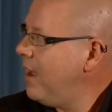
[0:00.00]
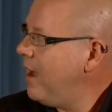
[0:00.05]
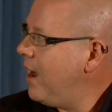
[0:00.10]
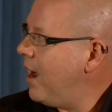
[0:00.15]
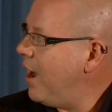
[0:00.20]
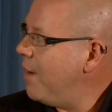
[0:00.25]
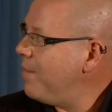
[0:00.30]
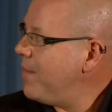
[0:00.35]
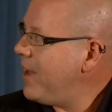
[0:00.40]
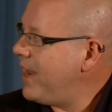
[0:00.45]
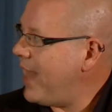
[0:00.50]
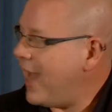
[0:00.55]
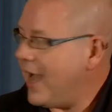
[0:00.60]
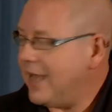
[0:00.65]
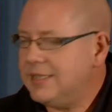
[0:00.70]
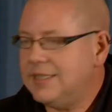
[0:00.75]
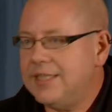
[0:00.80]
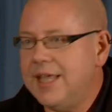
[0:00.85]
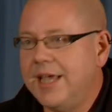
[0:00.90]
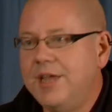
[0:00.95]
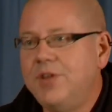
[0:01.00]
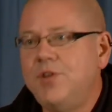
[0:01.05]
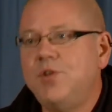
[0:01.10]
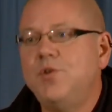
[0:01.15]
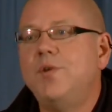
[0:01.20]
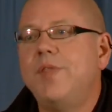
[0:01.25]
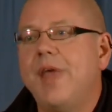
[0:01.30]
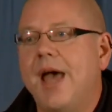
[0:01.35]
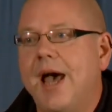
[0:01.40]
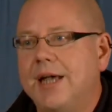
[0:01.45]
And as they
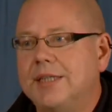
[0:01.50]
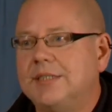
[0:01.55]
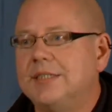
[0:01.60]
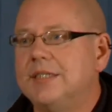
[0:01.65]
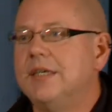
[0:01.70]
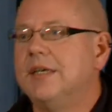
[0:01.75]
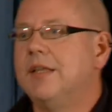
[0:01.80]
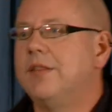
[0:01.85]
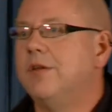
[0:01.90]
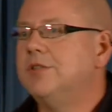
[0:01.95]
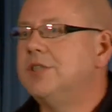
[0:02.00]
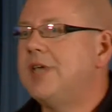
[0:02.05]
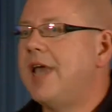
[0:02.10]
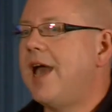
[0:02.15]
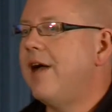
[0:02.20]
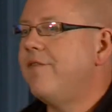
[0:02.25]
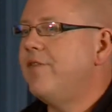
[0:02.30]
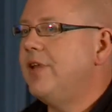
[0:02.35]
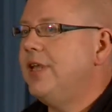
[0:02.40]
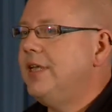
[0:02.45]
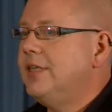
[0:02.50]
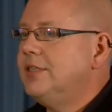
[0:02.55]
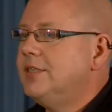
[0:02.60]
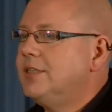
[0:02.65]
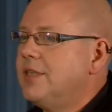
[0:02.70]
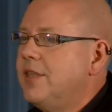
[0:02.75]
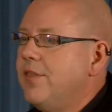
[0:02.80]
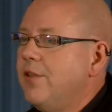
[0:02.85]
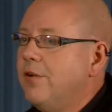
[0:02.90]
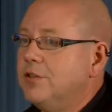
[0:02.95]
do that, those
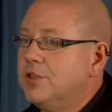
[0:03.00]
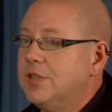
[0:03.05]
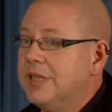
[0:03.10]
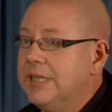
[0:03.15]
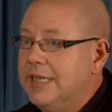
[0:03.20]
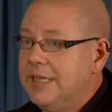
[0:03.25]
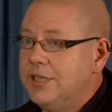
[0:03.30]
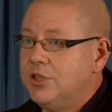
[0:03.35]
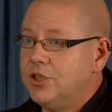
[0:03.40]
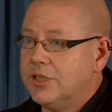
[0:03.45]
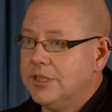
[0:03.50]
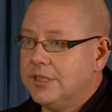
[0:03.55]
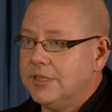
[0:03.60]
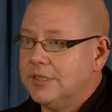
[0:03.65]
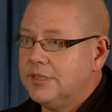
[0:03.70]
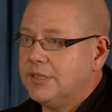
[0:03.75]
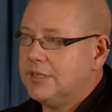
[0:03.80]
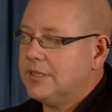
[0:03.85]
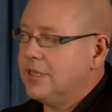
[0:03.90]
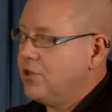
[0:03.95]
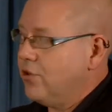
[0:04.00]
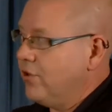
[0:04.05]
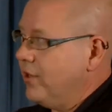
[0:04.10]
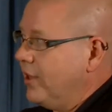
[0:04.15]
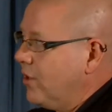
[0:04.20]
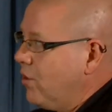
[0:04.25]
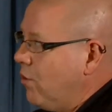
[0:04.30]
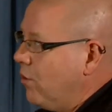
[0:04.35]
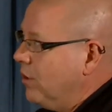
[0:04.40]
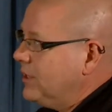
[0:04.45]
cavities and those lesions during
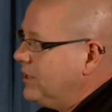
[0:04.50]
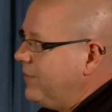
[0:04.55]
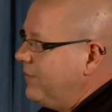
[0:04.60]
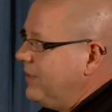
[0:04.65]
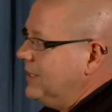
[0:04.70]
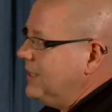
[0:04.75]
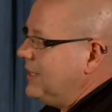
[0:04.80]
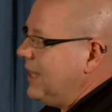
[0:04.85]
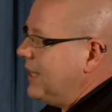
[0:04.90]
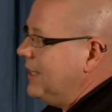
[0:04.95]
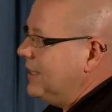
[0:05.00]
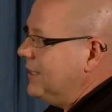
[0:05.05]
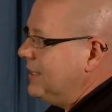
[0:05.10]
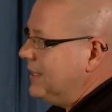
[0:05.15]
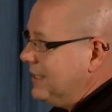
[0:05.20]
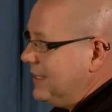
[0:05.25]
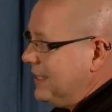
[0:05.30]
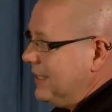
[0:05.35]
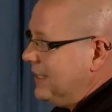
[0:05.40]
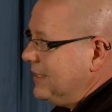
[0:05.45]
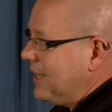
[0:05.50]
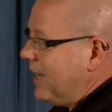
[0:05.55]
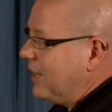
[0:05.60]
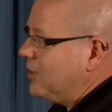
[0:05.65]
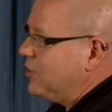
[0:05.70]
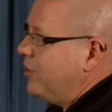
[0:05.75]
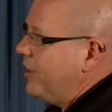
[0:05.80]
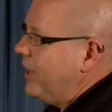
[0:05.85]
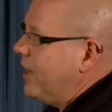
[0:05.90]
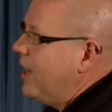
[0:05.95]
the course of disease
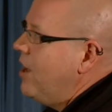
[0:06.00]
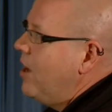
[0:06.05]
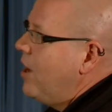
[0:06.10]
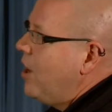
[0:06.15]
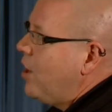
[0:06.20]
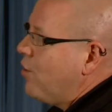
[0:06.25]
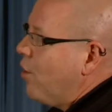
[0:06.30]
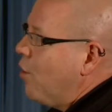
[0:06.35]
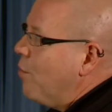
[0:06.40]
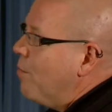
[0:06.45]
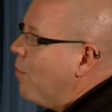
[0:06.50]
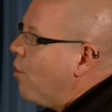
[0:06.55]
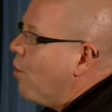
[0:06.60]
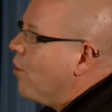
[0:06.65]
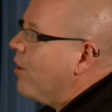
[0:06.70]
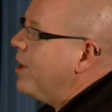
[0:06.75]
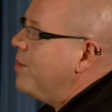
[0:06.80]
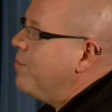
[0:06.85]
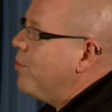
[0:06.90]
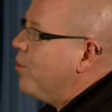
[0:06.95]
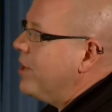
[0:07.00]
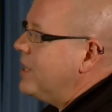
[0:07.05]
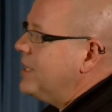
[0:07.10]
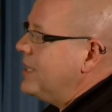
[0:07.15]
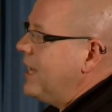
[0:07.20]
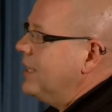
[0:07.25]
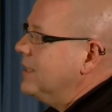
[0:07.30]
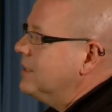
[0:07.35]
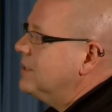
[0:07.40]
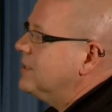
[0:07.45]
actually grow more and more
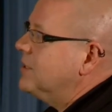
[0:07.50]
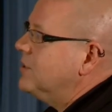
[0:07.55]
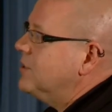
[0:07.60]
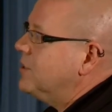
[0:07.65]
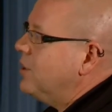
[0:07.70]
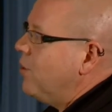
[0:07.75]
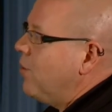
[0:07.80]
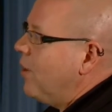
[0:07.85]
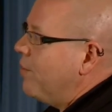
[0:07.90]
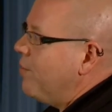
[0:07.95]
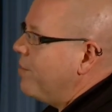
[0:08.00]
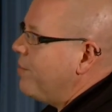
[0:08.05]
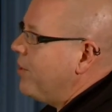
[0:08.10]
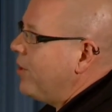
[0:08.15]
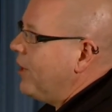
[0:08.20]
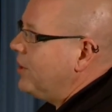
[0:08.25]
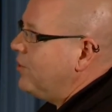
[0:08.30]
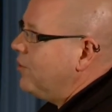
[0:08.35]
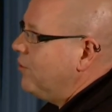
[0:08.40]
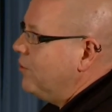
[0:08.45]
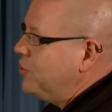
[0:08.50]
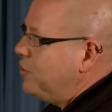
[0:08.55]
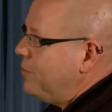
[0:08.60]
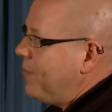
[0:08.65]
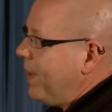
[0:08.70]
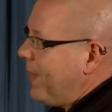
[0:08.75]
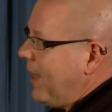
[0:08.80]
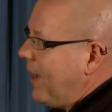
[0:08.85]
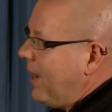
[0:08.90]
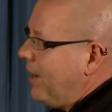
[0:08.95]
dense. And so I remember I told you
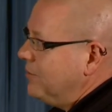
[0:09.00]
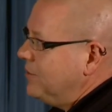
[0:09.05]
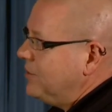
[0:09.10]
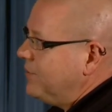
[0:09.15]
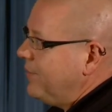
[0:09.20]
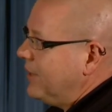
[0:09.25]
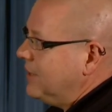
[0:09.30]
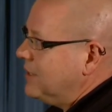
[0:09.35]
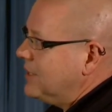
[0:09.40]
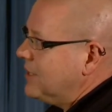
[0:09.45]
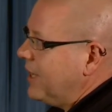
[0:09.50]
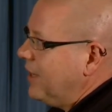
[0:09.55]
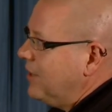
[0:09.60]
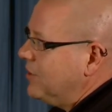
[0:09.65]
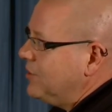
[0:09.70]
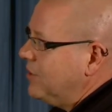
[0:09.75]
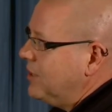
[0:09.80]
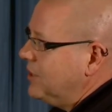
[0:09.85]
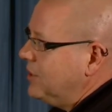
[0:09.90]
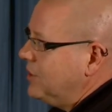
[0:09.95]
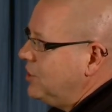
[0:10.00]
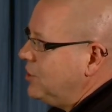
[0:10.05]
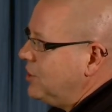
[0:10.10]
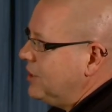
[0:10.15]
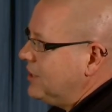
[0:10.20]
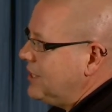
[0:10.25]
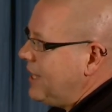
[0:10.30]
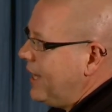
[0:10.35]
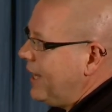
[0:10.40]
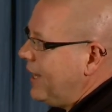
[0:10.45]
about the Hounsfield scale. So this is
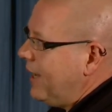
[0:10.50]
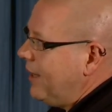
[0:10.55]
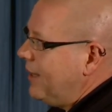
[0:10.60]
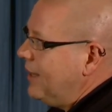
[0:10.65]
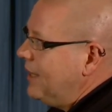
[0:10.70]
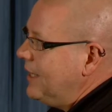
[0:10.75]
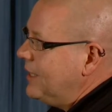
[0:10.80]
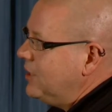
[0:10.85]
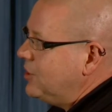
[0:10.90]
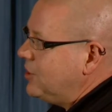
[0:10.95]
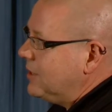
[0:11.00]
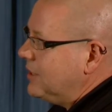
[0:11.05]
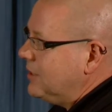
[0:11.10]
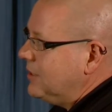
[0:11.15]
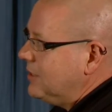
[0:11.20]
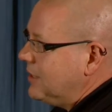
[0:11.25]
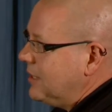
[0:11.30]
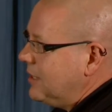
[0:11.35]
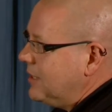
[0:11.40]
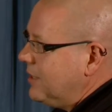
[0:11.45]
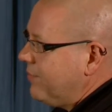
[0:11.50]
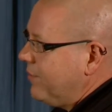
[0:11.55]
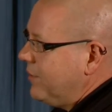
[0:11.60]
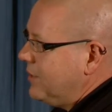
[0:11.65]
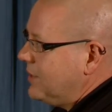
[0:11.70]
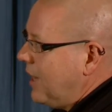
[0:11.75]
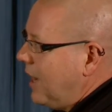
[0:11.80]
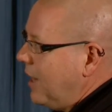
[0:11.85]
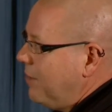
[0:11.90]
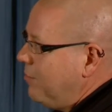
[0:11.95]
just taking lesions at
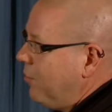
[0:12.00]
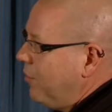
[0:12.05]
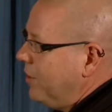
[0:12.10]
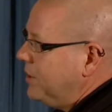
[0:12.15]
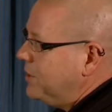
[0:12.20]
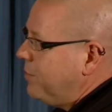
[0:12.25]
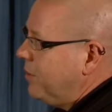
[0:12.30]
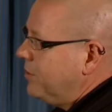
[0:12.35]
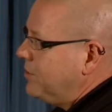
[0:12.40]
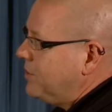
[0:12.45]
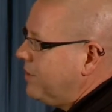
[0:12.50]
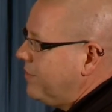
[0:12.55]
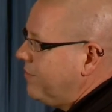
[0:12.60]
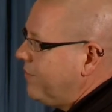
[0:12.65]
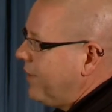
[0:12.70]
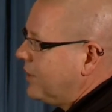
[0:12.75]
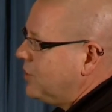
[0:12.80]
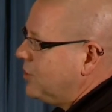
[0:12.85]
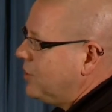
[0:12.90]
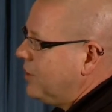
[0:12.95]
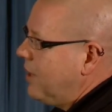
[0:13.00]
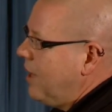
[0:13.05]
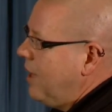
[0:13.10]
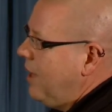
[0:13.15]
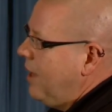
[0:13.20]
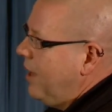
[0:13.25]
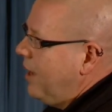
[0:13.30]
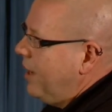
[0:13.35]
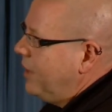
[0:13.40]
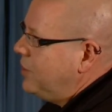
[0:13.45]
different time points post-infection
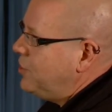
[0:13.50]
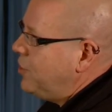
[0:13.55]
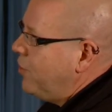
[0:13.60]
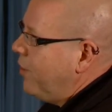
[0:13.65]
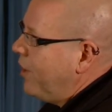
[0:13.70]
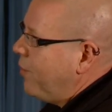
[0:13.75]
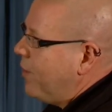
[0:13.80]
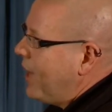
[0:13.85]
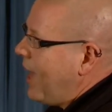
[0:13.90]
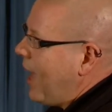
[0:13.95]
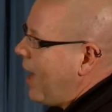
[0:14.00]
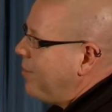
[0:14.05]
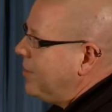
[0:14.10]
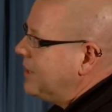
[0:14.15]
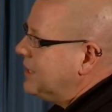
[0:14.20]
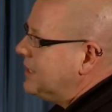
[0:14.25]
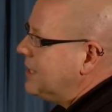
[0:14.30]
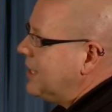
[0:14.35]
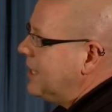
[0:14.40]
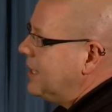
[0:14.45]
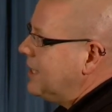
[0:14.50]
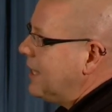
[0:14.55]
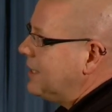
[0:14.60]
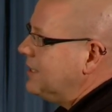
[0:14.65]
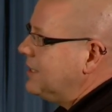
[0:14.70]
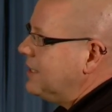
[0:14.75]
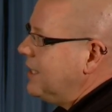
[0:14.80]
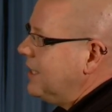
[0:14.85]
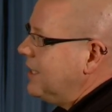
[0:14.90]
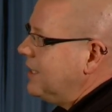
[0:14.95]
and showing what happens to the
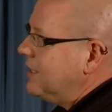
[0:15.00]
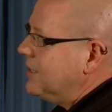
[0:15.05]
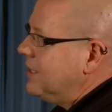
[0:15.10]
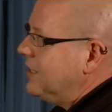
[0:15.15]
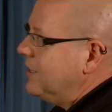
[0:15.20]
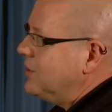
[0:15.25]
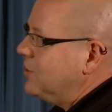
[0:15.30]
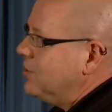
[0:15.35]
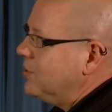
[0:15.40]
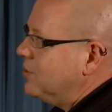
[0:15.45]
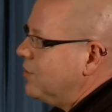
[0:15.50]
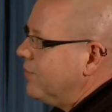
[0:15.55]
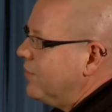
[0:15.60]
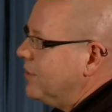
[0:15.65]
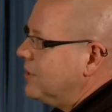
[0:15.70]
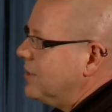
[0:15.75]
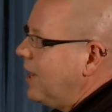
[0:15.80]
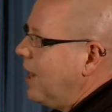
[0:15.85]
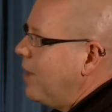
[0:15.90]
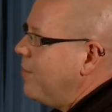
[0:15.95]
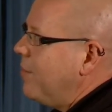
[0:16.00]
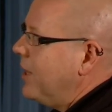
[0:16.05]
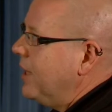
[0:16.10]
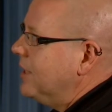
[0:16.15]
density of these lesions over time. And